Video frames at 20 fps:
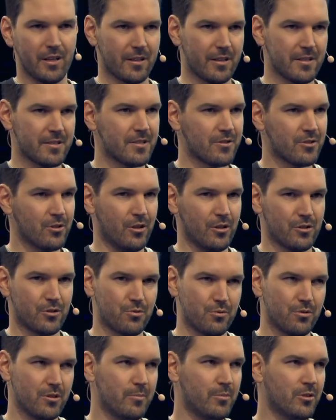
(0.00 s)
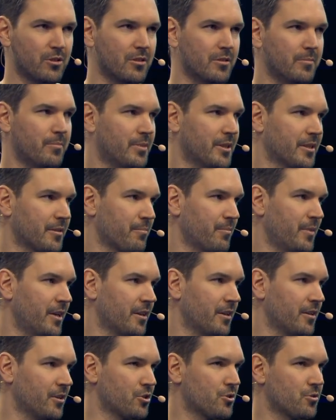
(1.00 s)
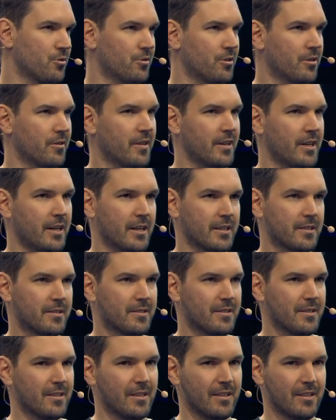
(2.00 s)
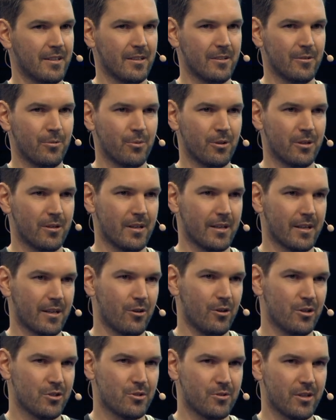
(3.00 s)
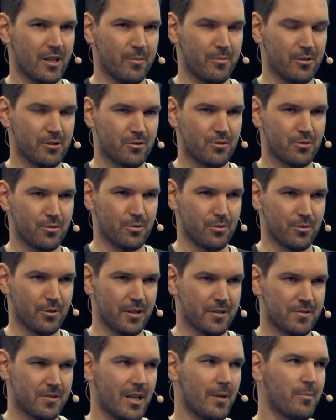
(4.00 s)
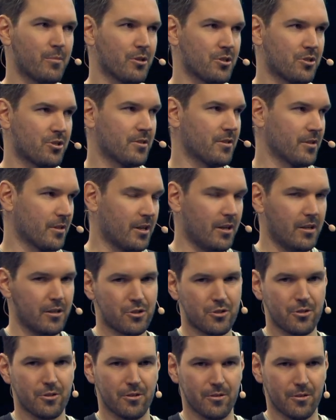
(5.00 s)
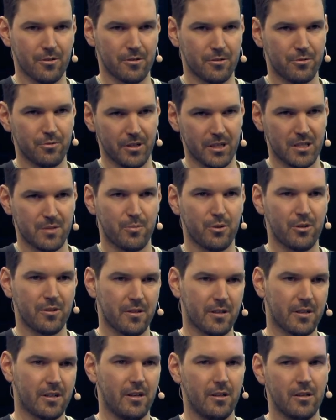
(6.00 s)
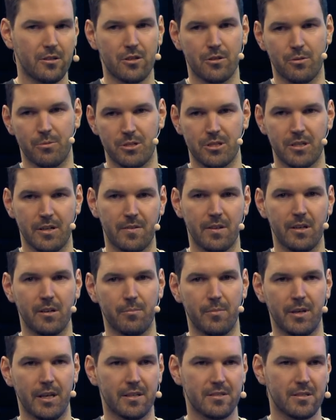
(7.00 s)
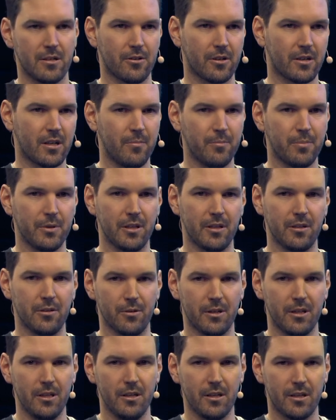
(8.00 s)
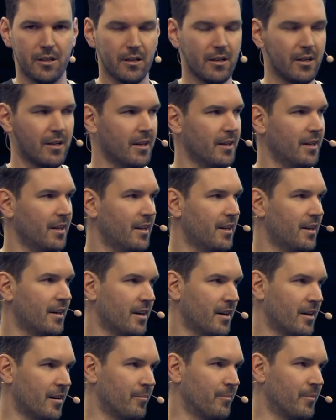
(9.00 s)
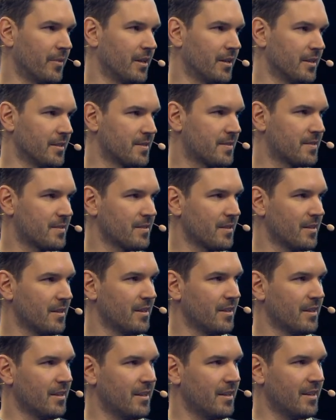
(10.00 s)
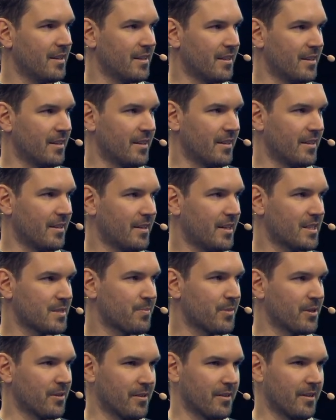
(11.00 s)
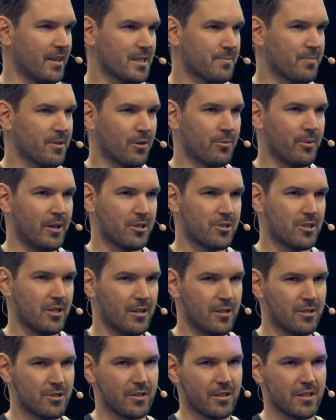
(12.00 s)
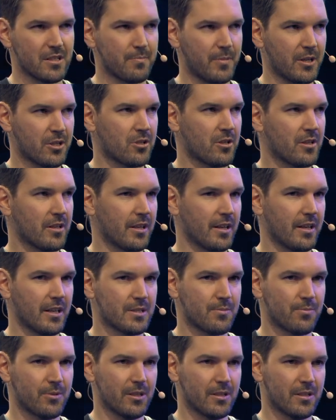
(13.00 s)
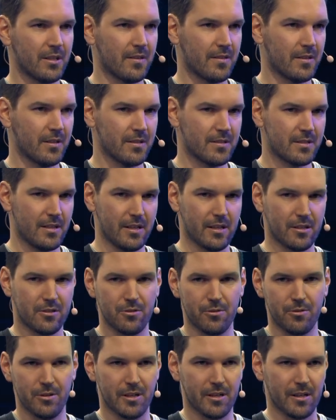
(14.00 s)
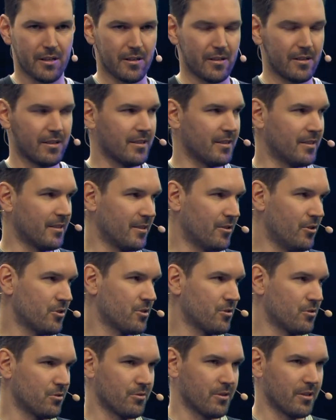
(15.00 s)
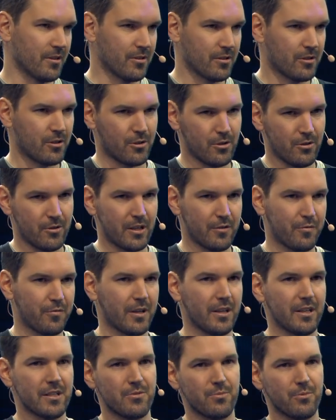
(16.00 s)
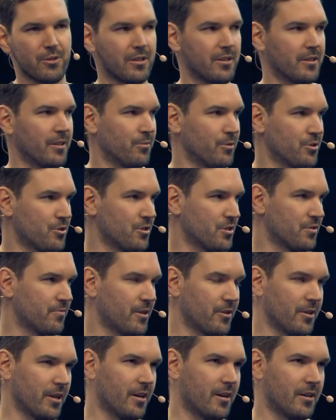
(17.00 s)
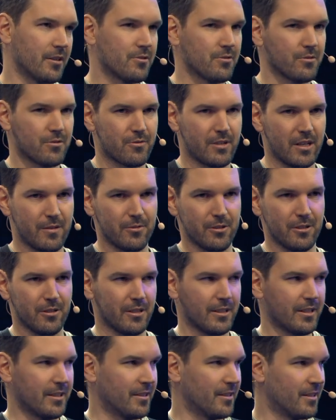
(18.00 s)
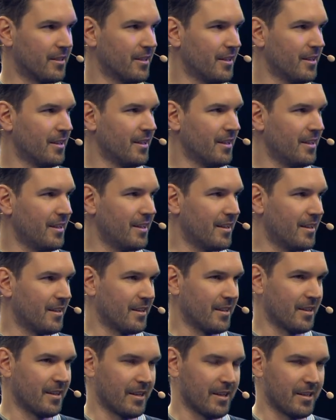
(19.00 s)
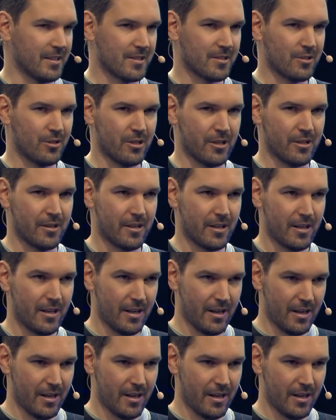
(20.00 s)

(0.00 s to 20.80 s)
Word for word: Like this is all doable, but making sure that uh, we're like also able to establish the culture or to export the culture, which I think makes our company unique, um, is uh, has been has been quite challenging, especially as we did this like during uh, also during the Corona phase, where it was just very hard to travel and uh, and so on.